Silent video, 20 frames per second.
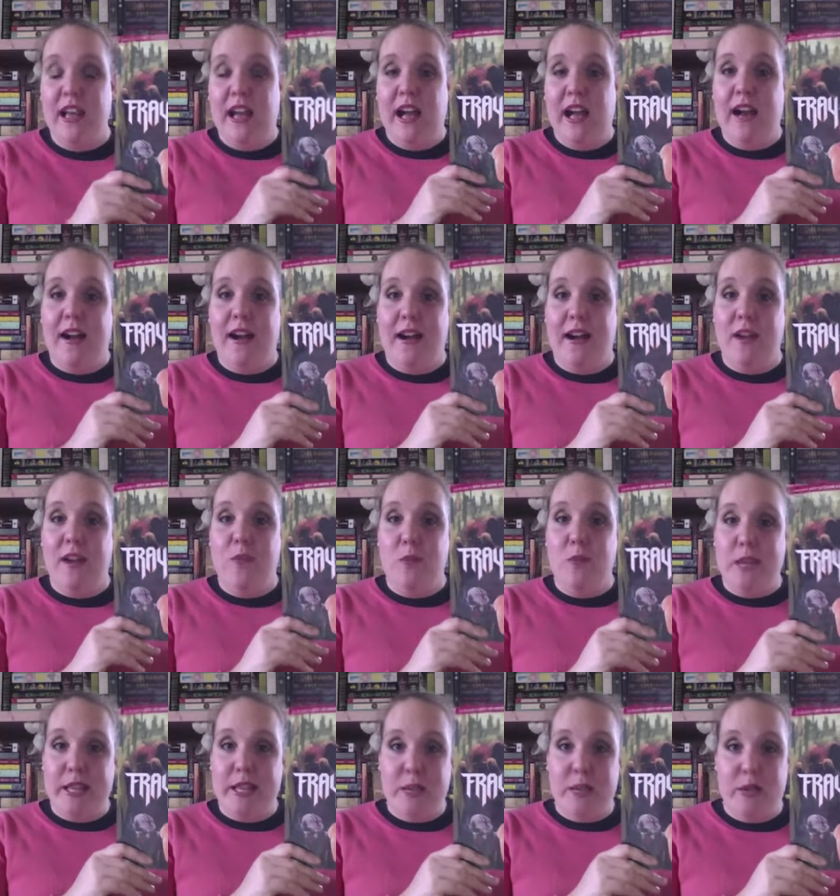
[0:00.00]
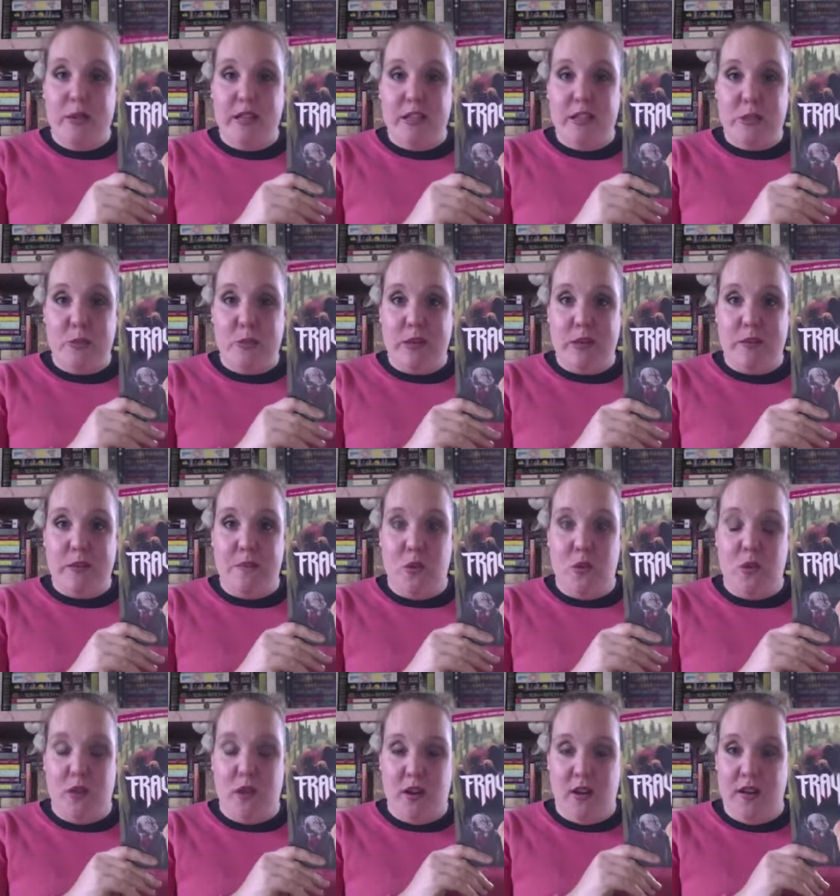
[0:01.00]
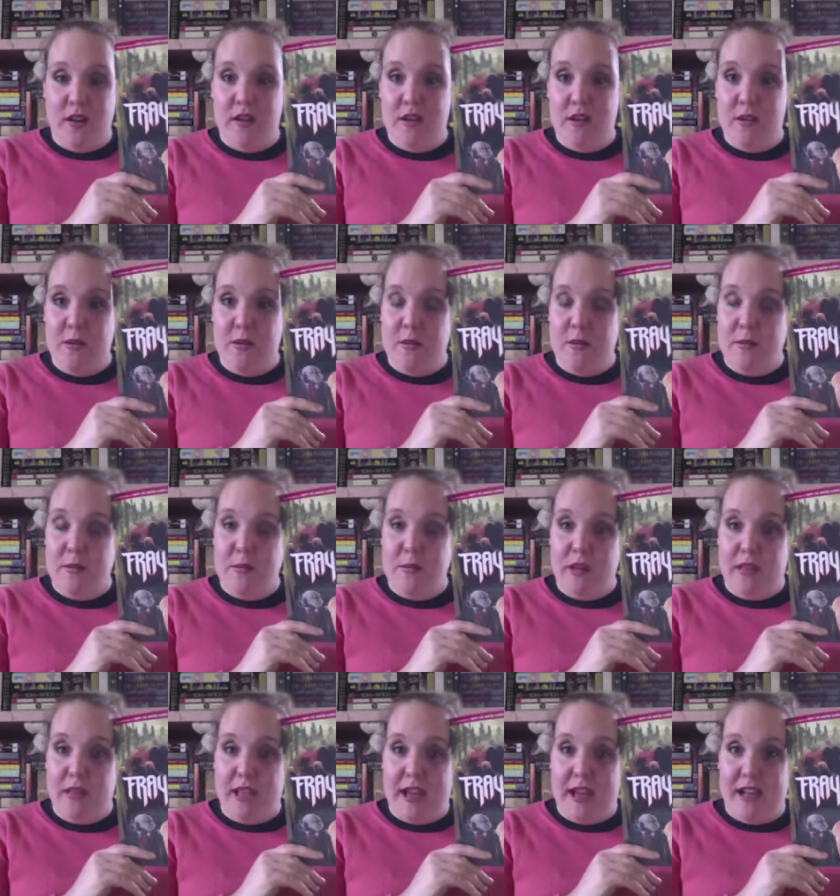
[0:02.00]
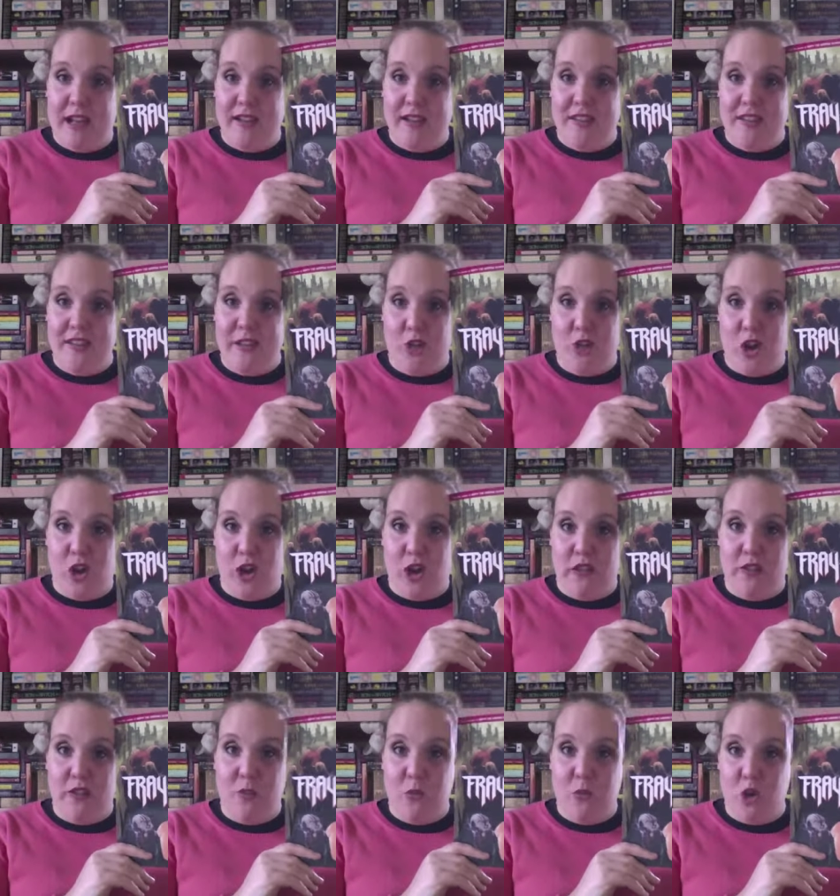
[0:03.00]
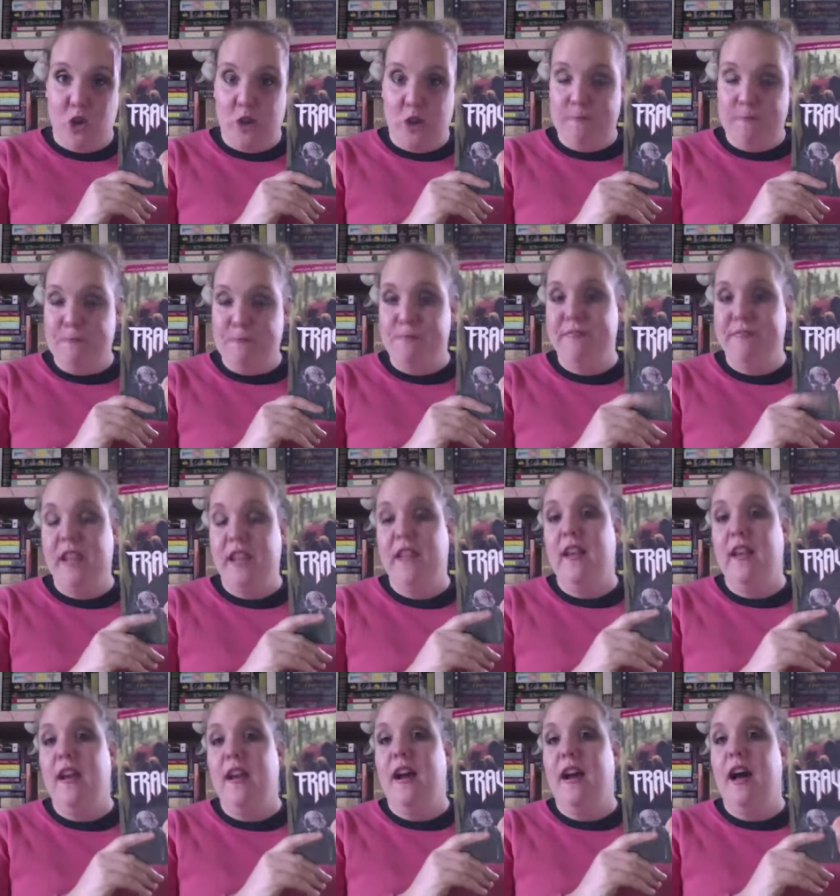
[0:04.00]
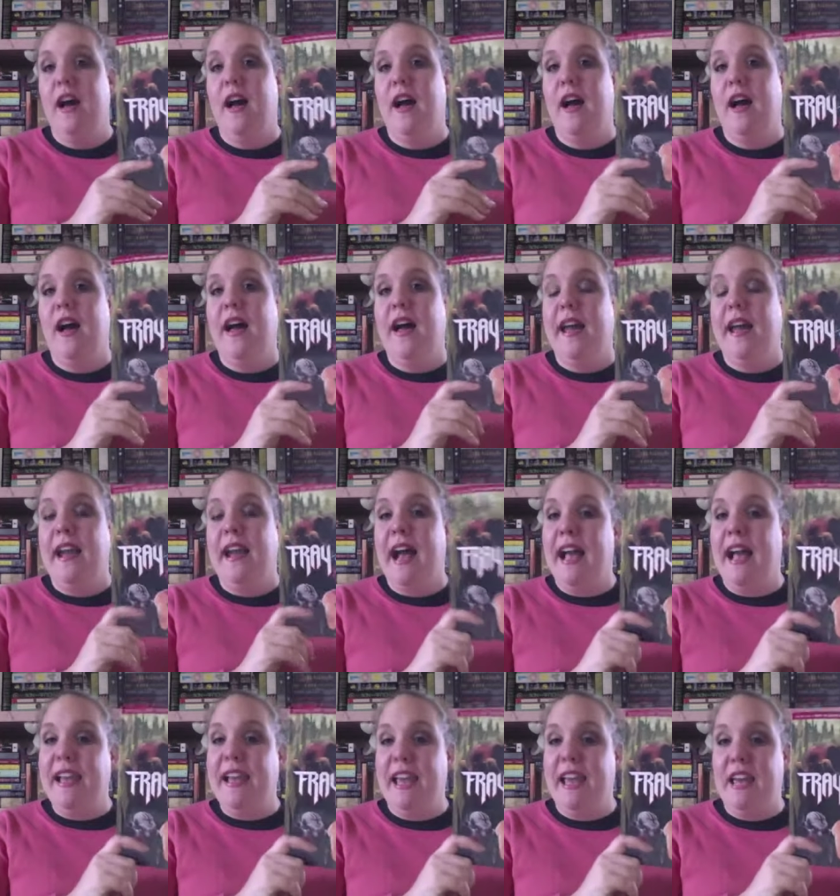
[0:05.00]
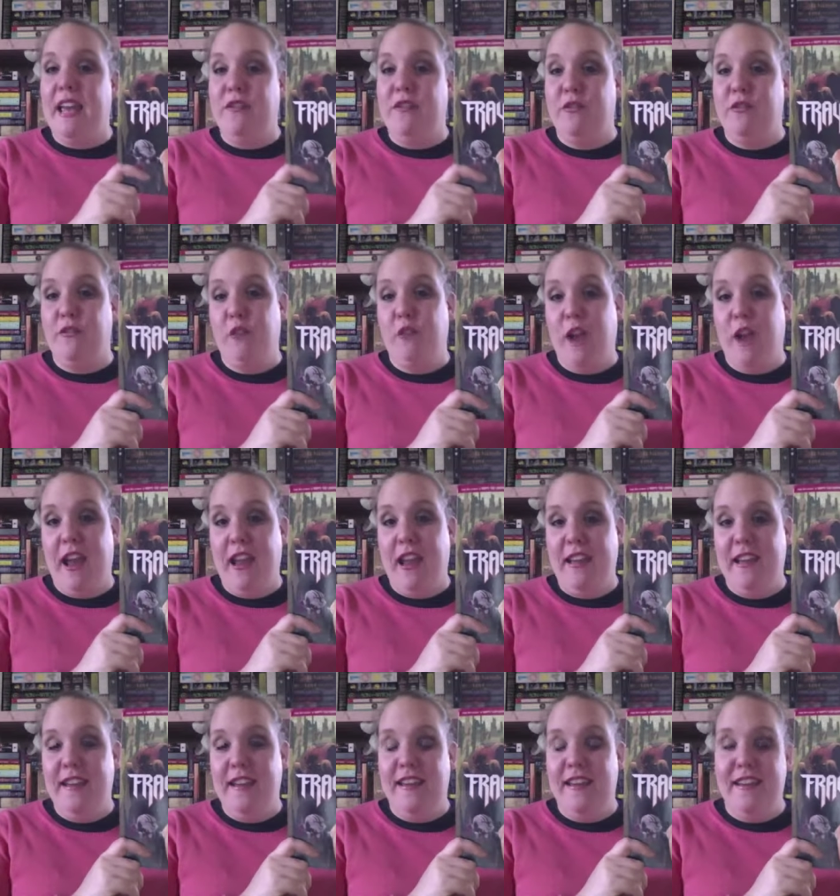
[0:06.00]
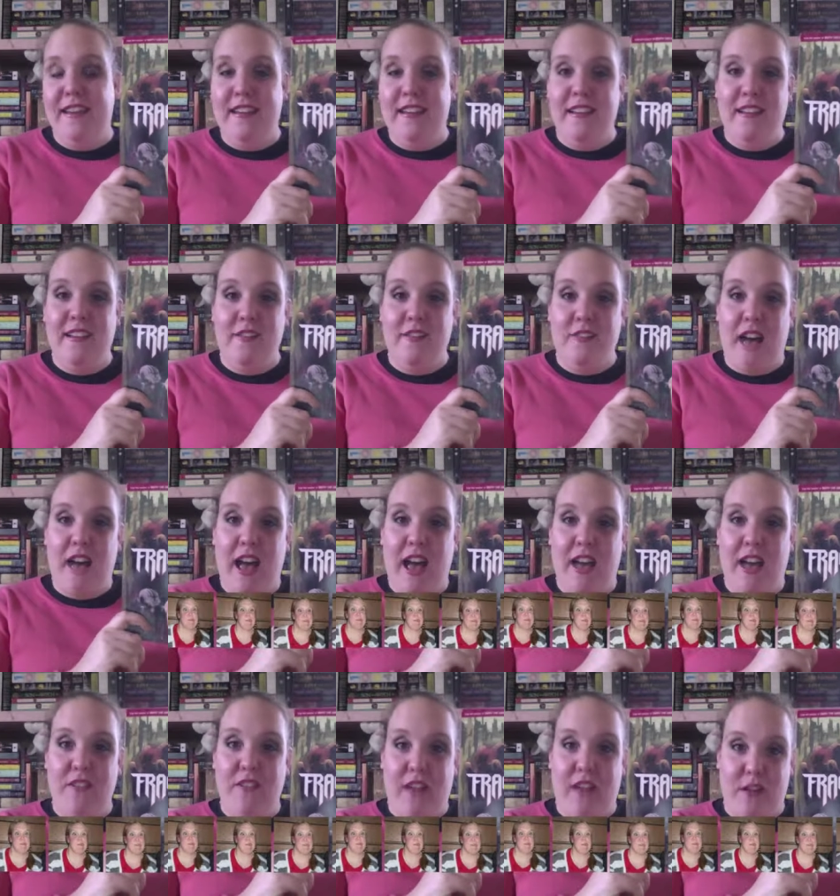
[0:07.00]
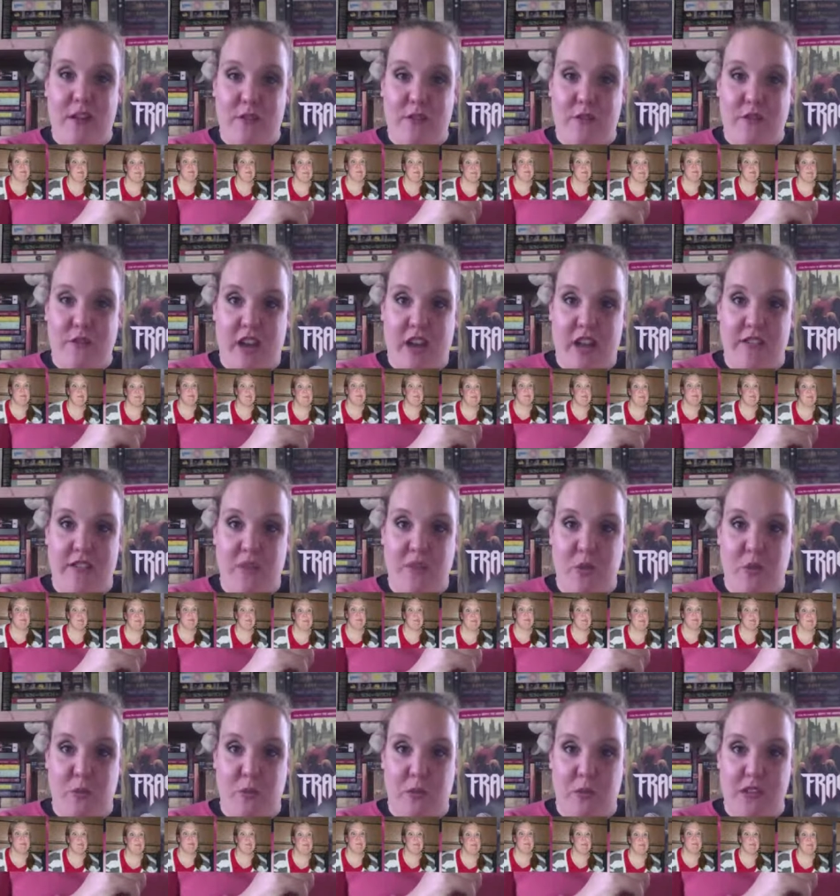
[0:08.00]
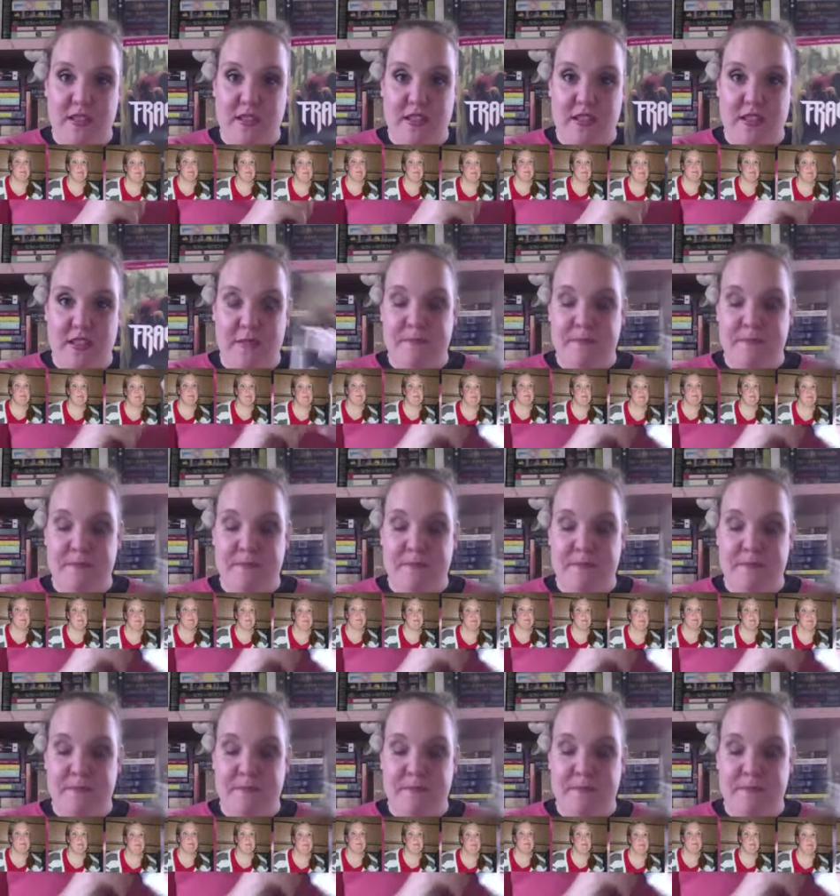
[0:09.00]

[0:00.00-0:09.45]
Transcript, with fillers: I really wanted to read more, but alas, there are no more. And I gave Frey 5 out of 5 Goombas.